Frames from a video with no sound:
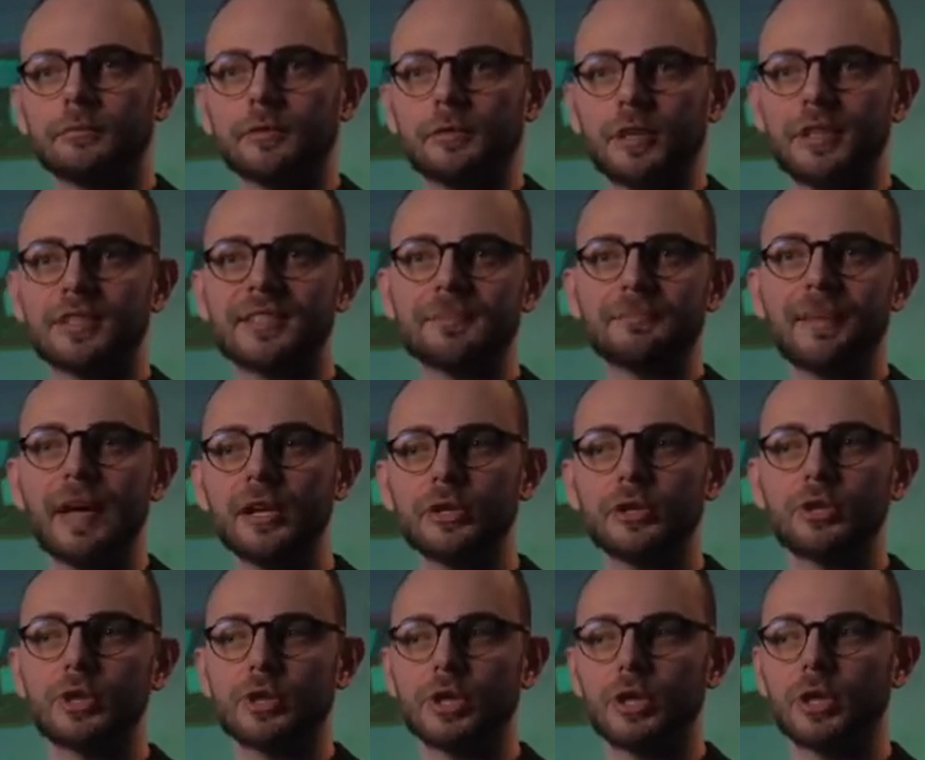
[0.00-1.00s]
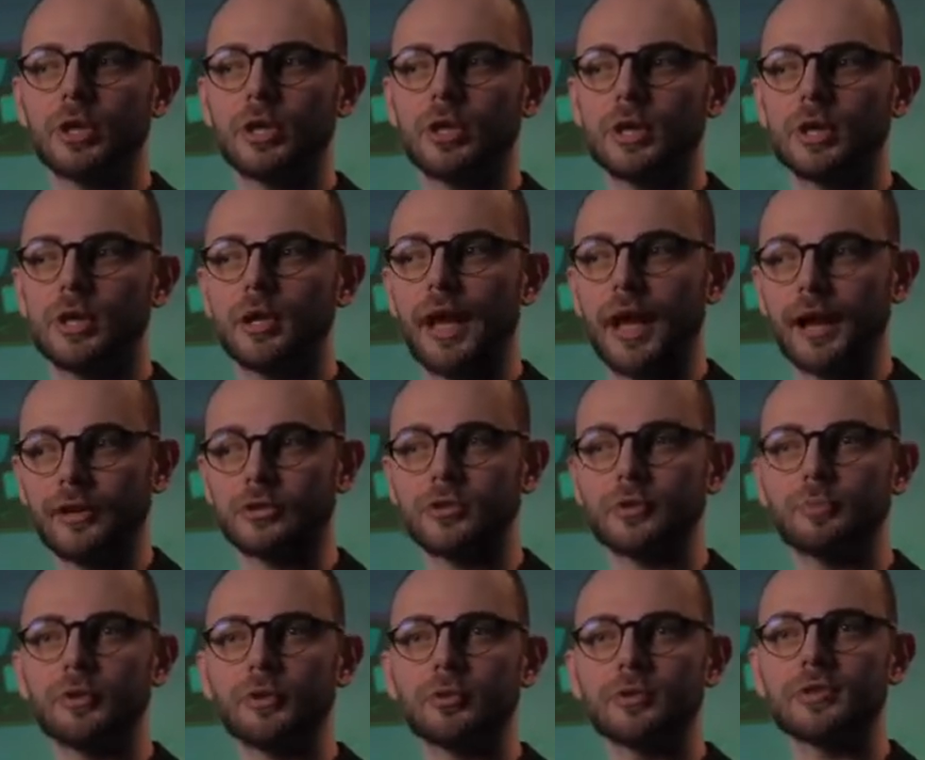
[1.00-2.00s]
Its major
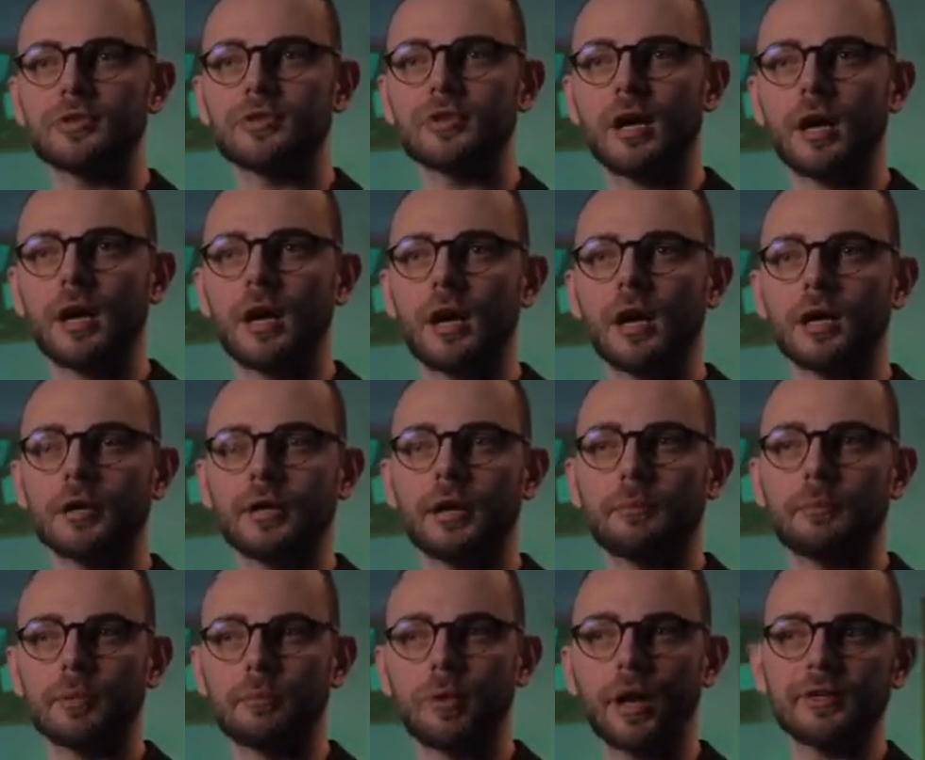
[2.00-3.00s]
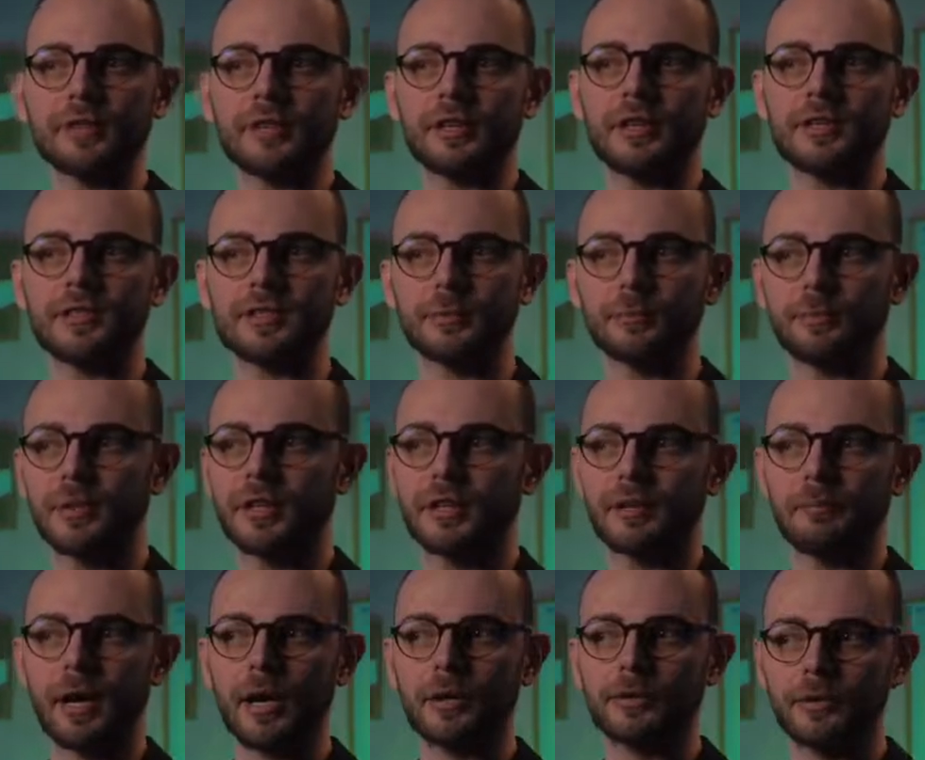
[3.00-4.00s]
attributes are, number one, that it's
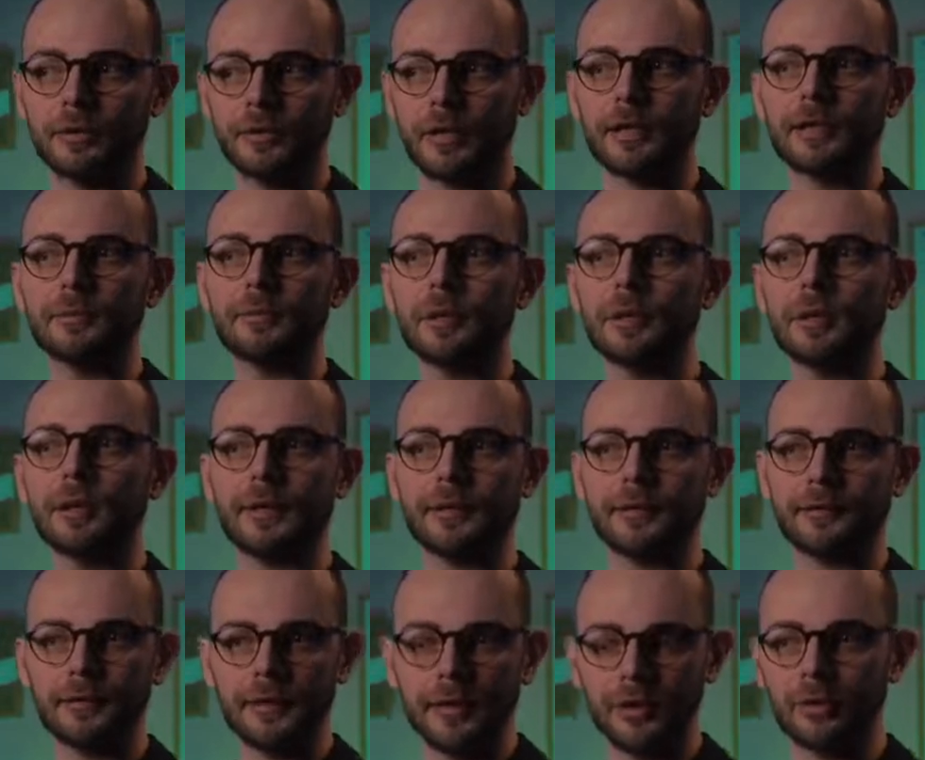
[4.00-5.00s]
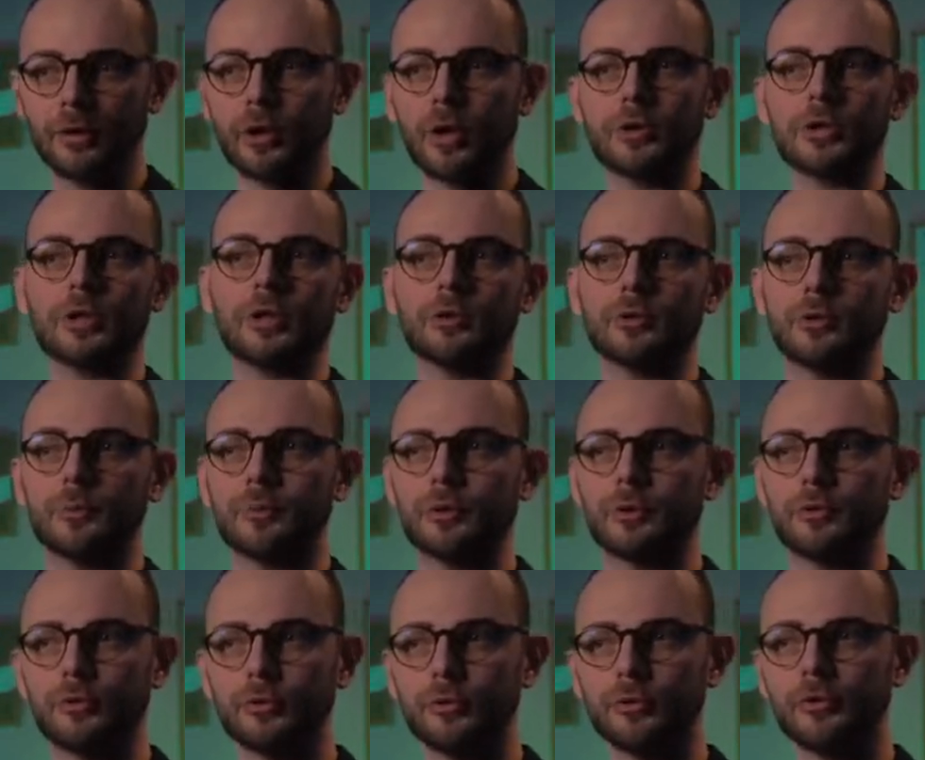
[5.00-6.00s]
completely biodegradable and ecological to
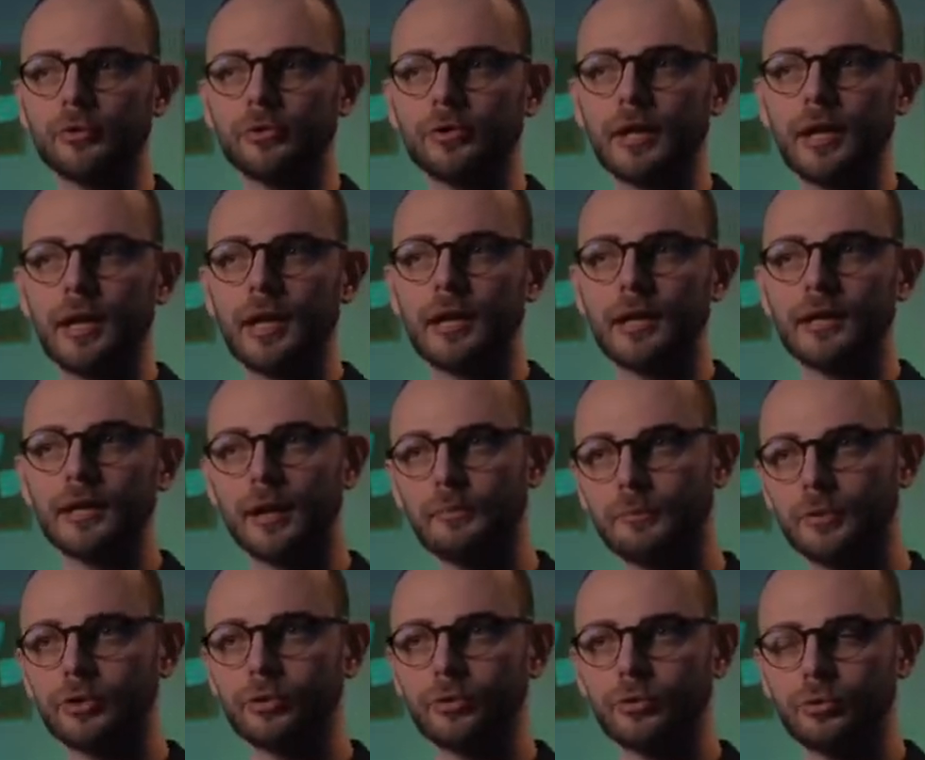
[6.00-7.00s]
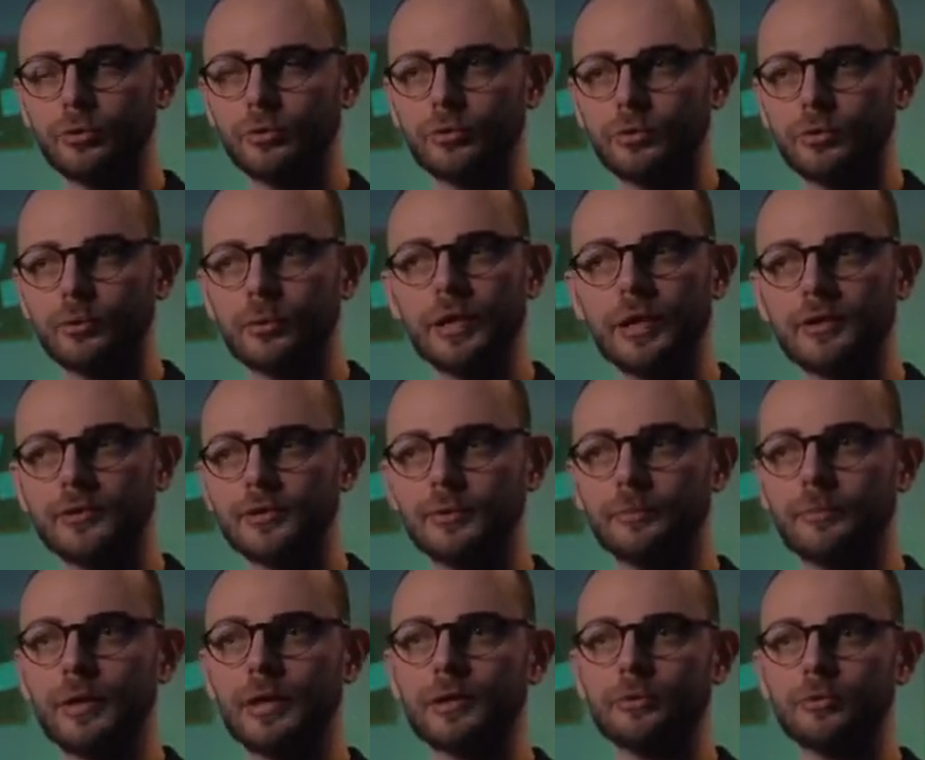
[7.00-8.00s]
produce. And number two, when it's
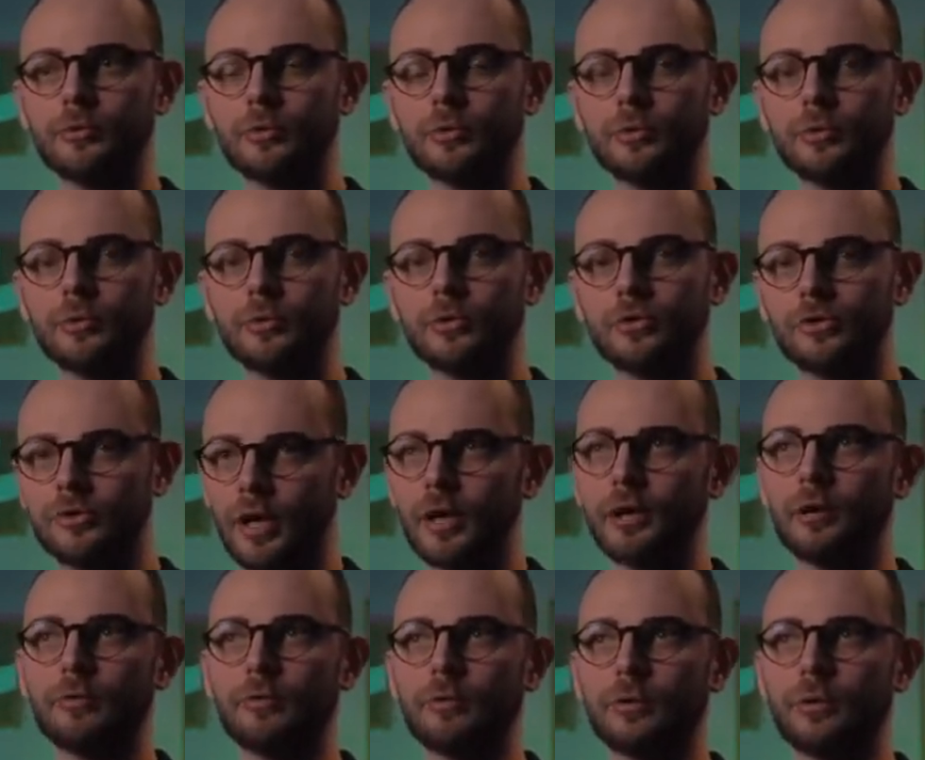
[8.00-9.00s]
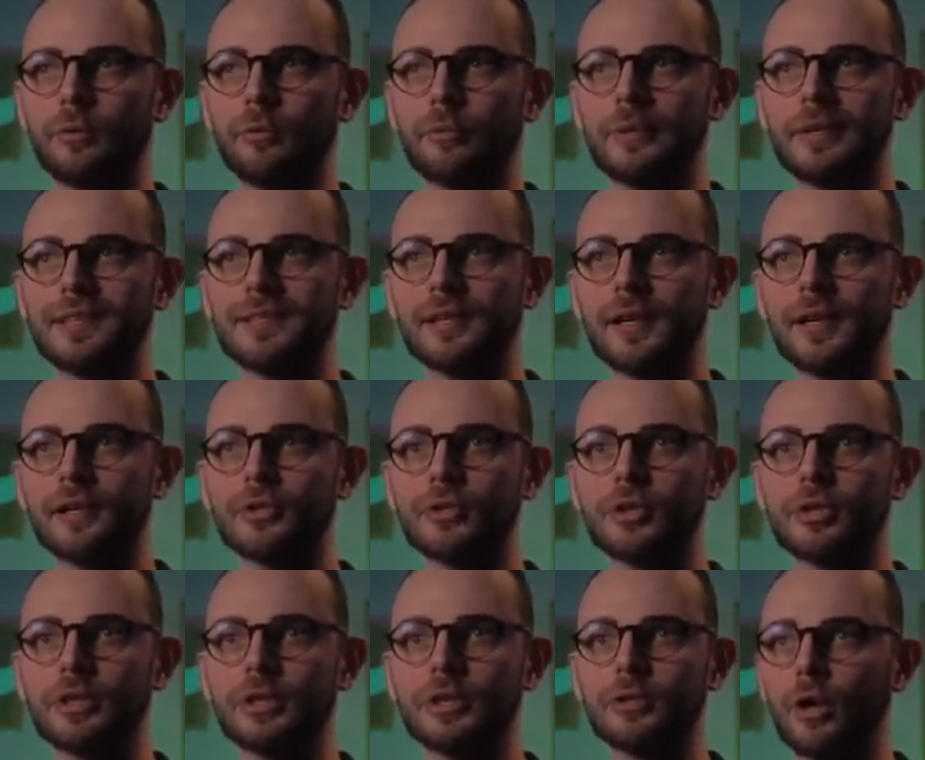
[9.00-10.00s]
compared to styrofoam, it's
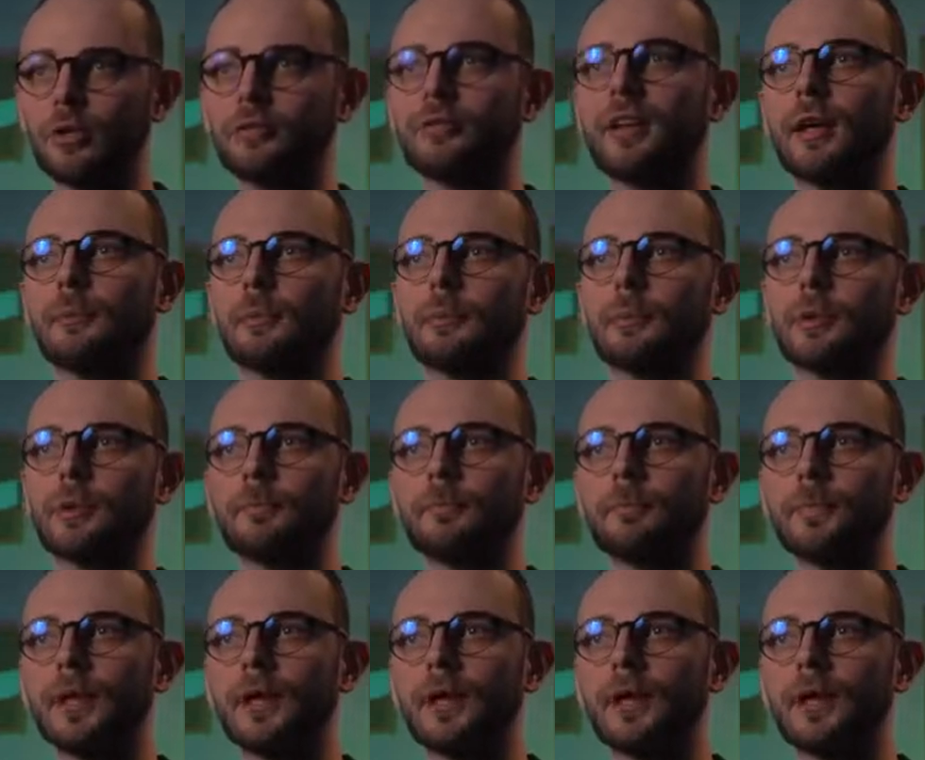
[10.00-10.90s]
actually non-flammable.